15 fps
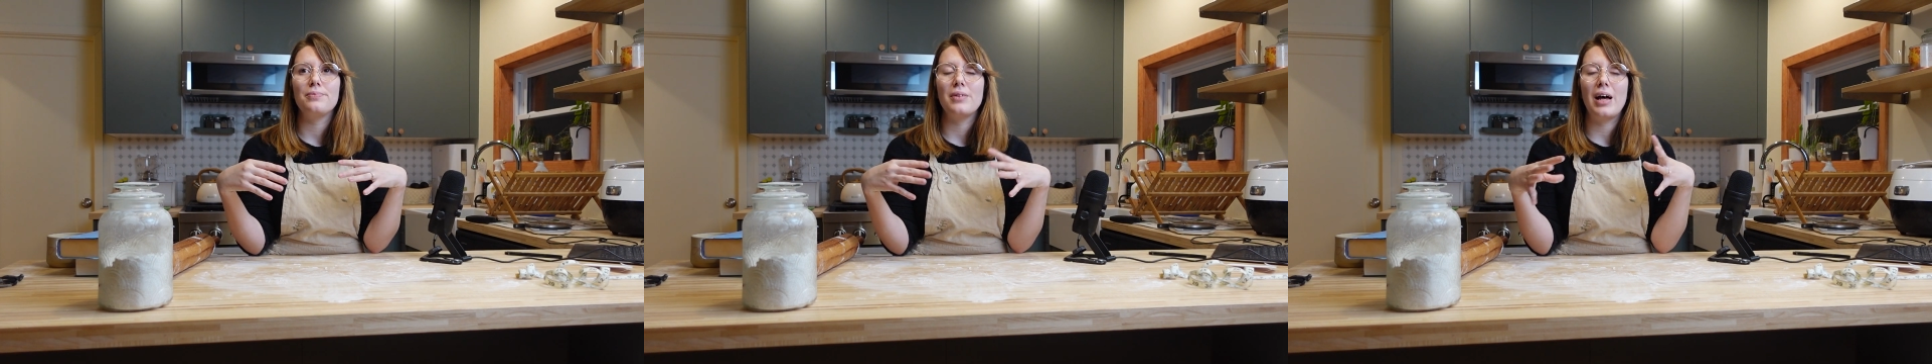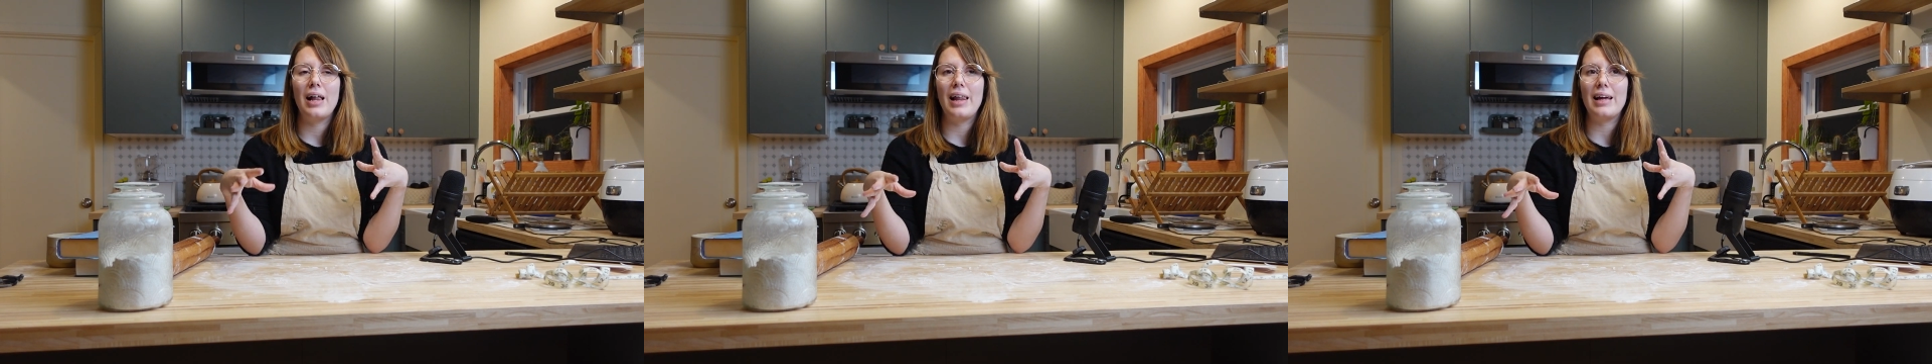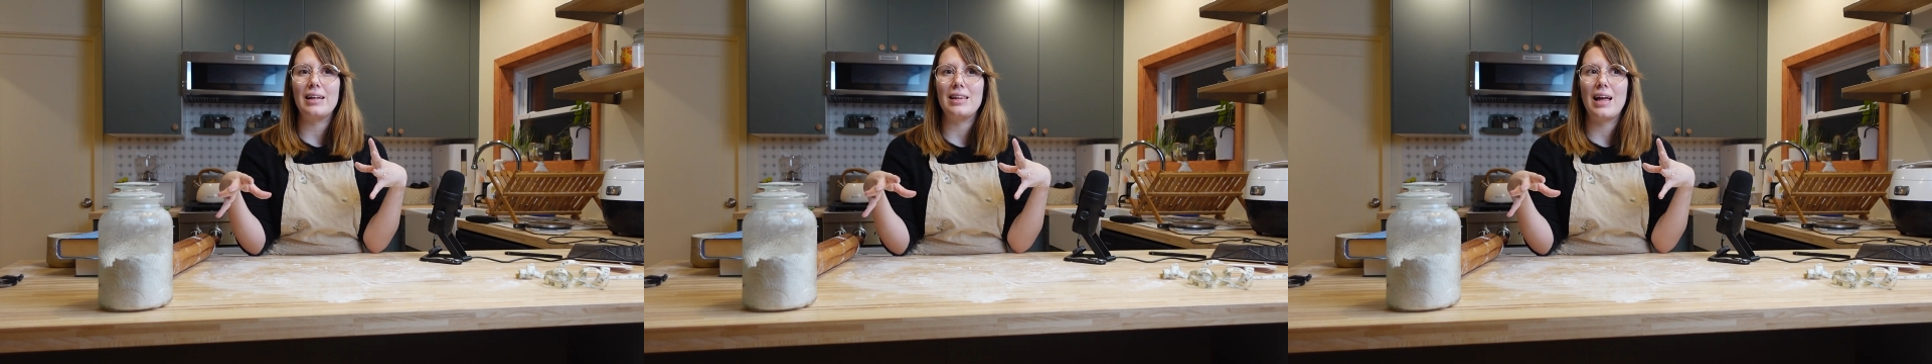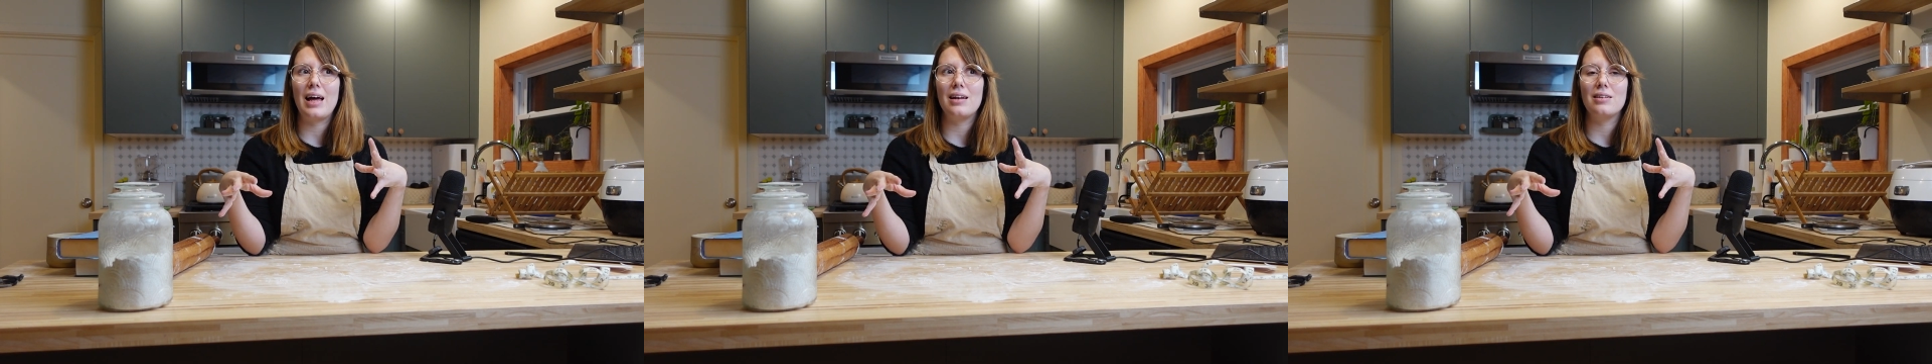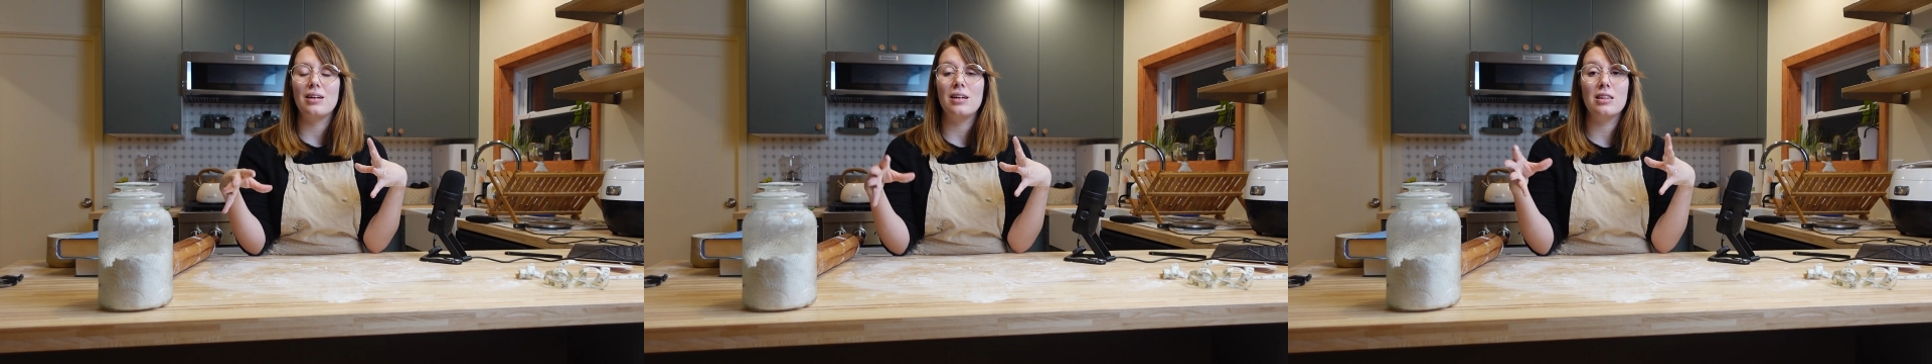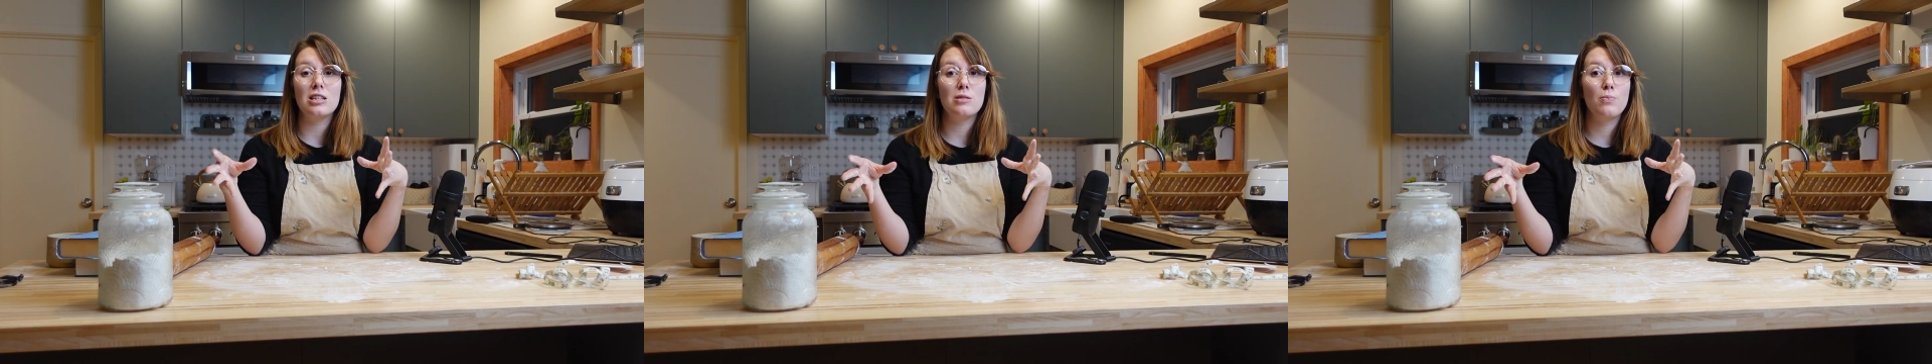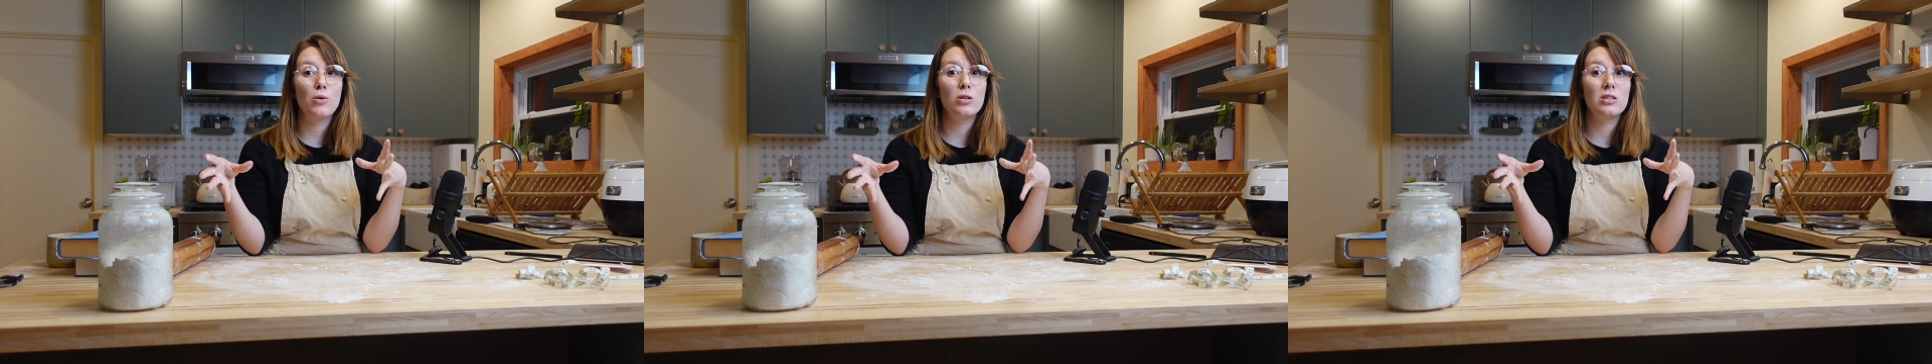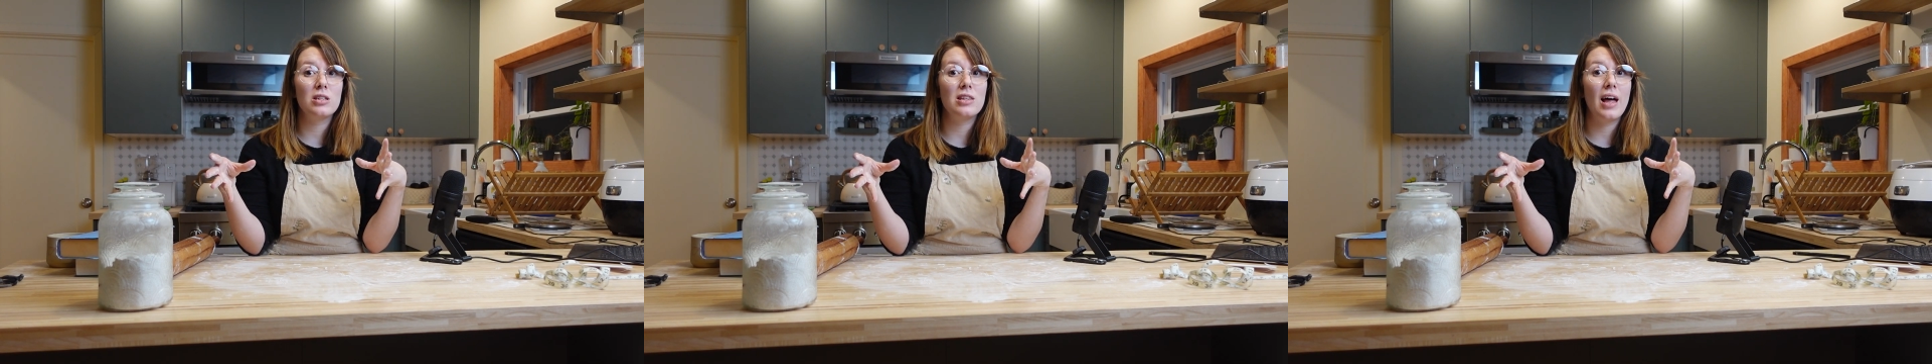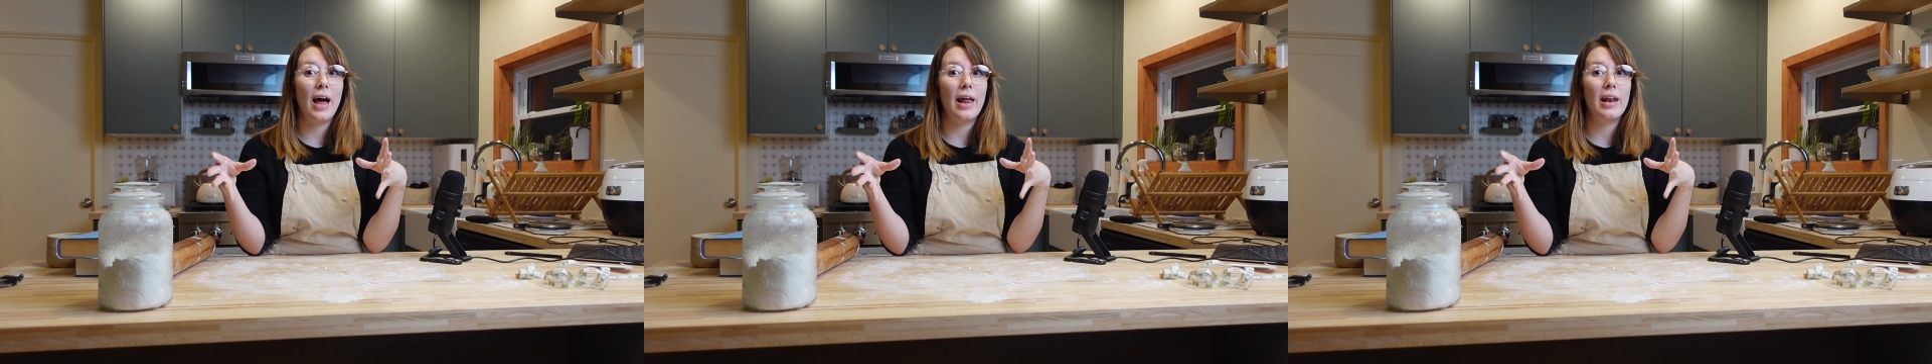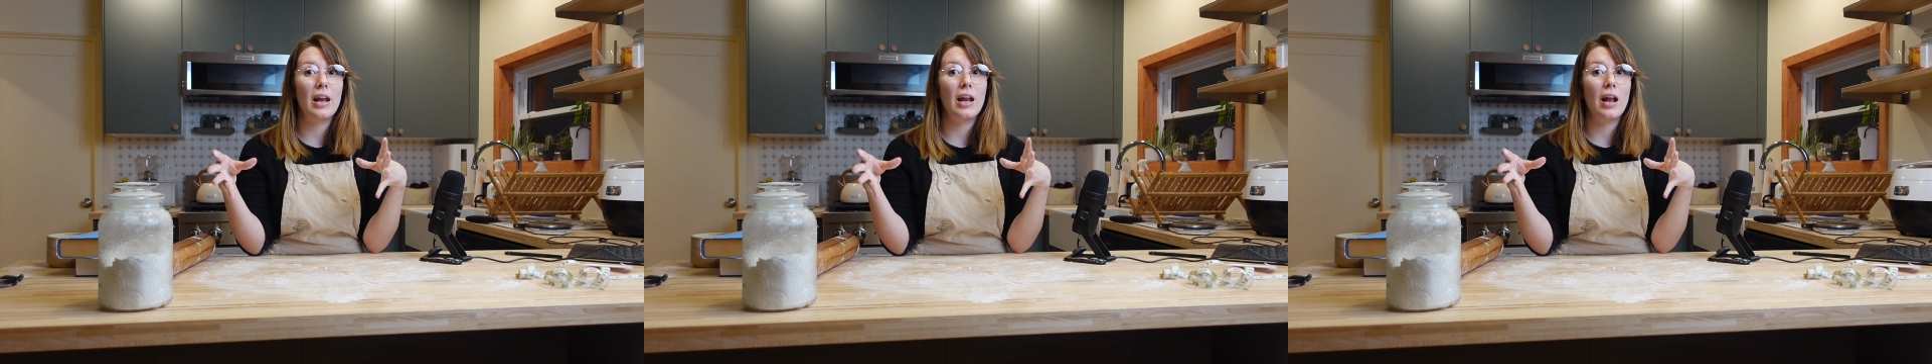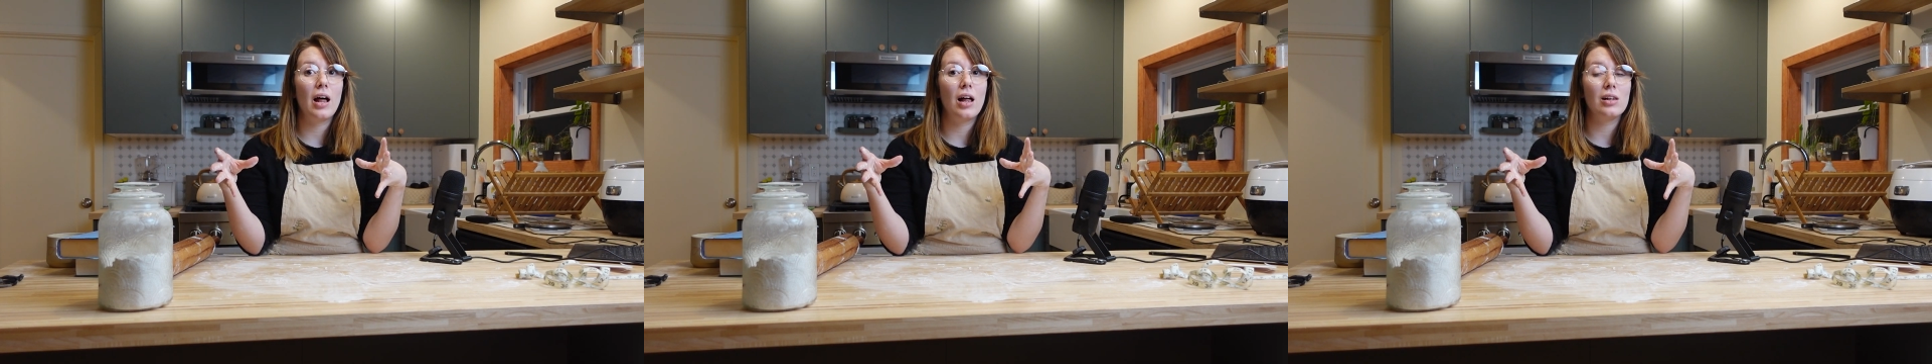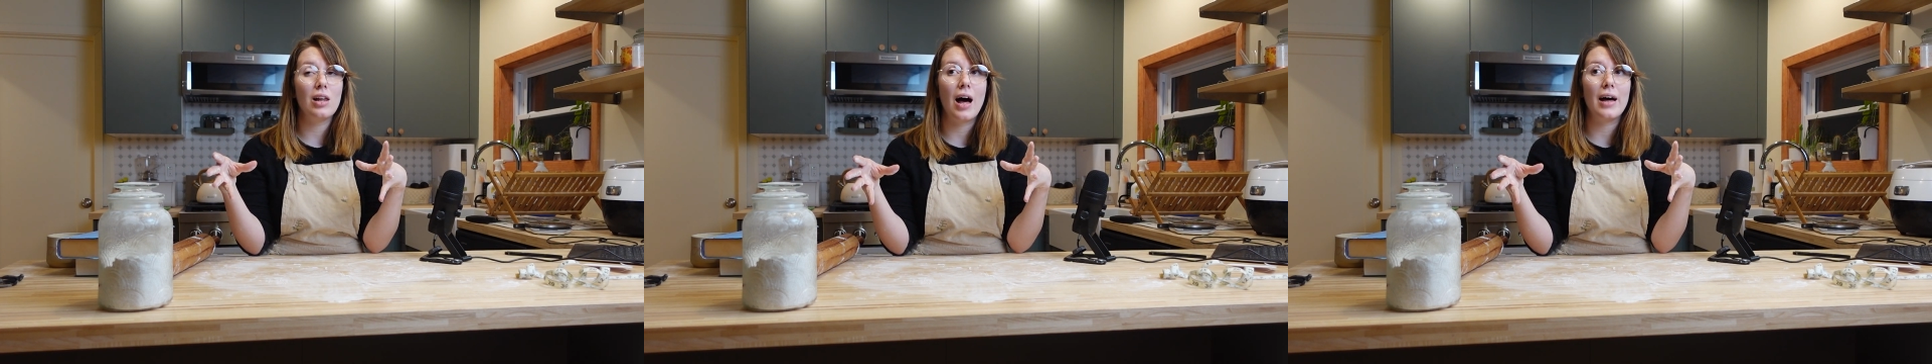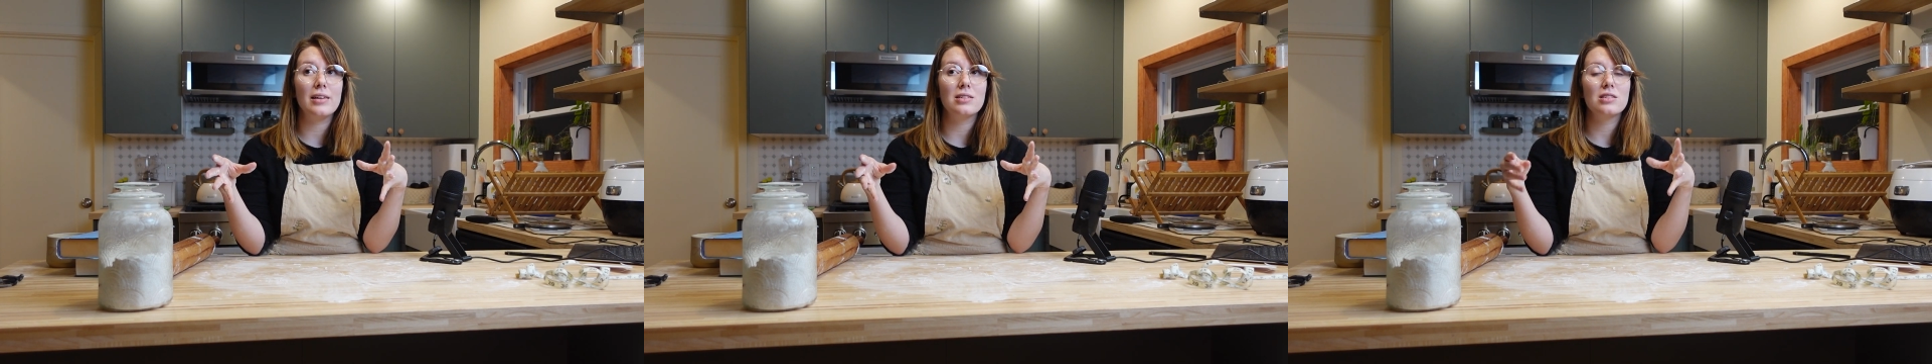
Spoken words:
I like that. And this book did that a lot.